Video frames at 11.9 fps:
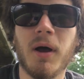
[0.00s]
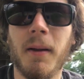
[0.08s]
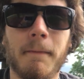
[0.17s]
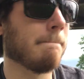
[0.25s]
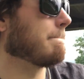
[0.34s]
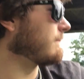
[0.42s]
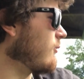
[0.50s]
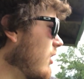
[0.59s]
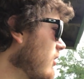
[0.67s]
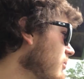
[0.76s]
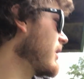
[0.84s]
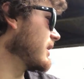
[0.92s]
But,
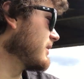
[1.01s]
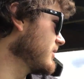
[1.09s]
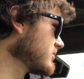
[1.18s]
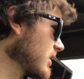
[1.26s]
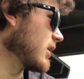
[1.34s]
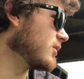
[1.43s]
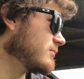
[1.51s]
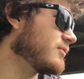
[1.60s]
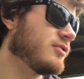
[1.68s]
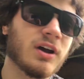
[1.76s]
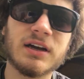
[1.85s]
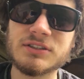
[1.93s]
well, everybody, I need your help.
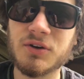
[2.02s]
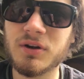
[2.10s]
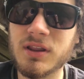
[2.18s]
If you guys know